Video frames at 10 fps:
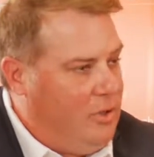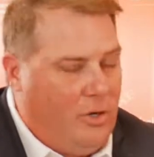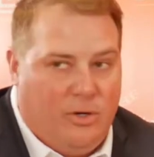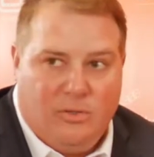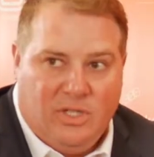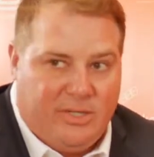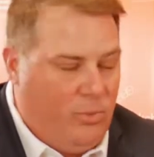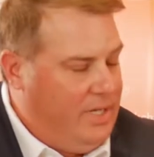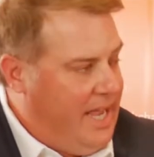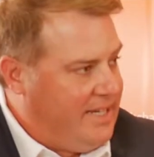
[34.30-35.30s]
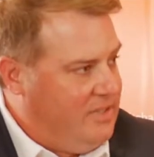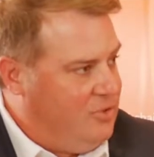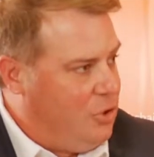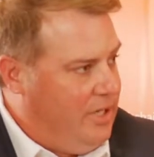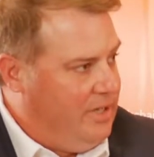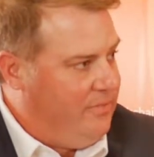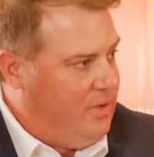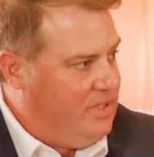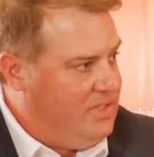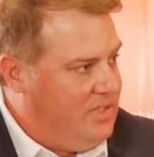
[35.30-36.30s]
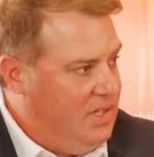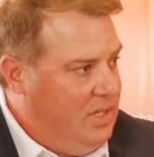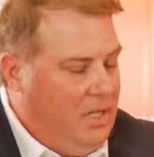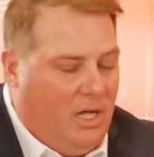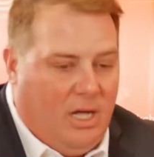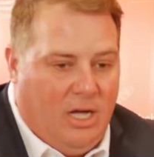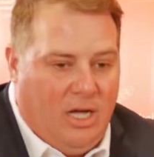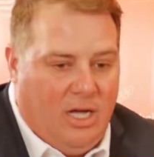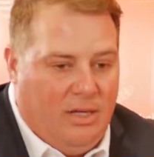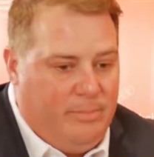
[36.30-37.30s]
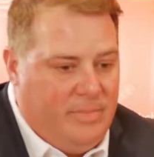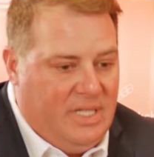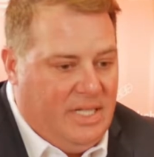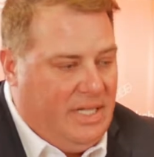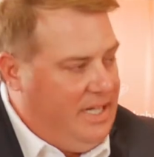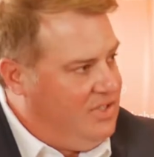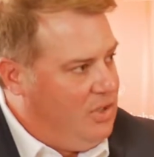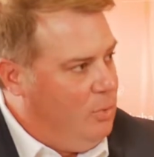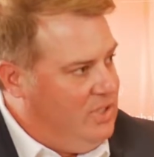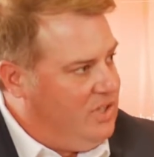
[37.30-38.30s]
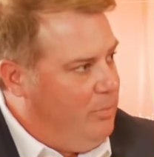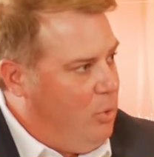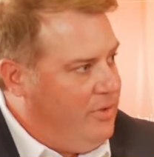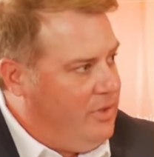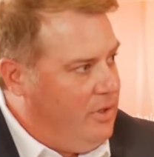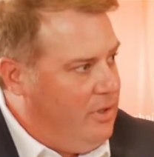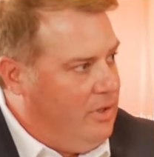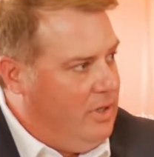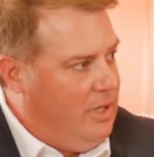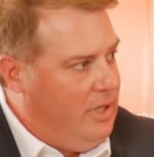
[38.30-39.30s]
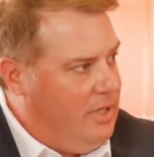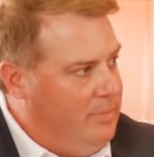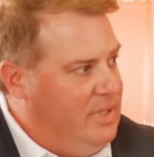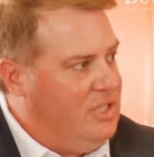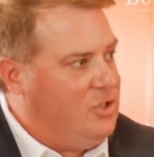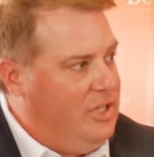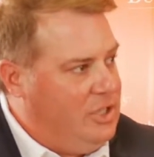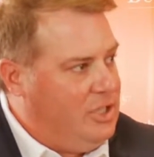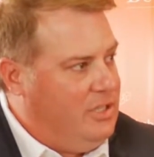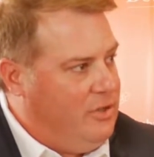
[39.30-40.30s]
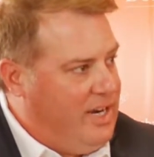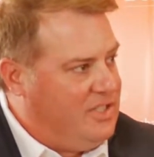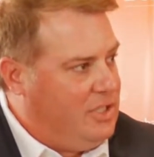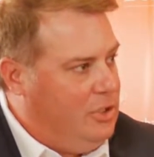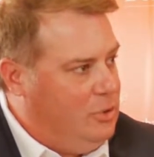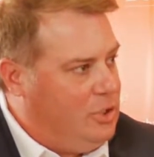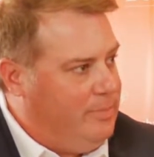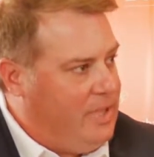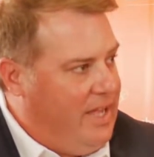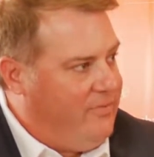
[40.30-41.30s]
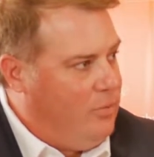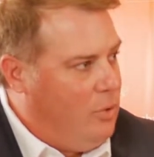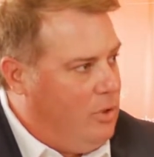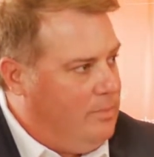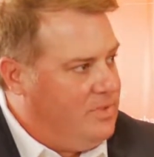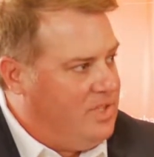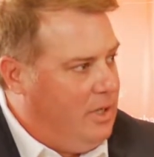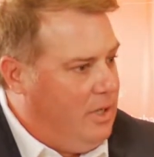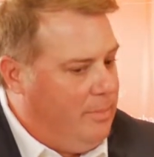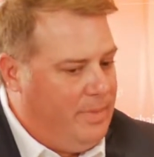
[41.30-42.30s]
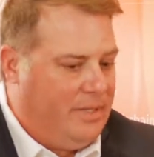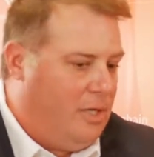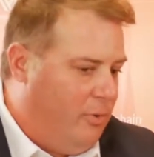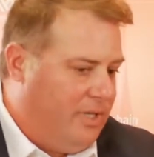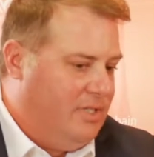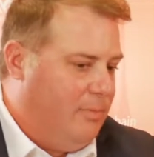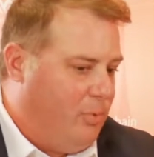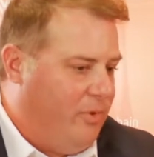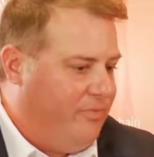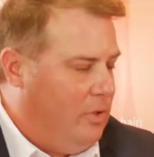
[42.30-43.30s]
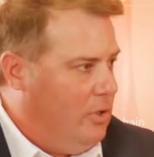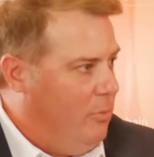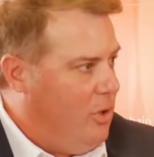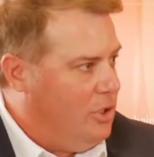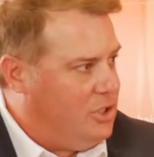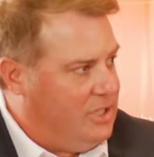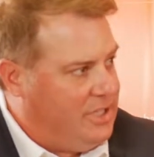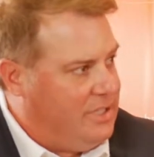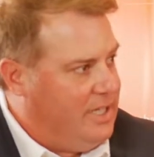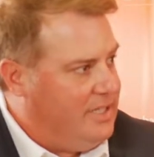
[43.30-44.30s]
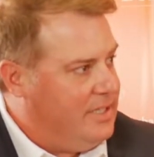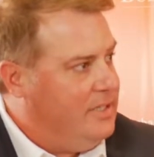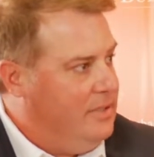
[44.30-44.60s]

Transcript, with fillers: or liquid active trading funds. Uh-huh. Uh, and so we support their uh, administration or execution platforms um, and going into portfolio margining and lending.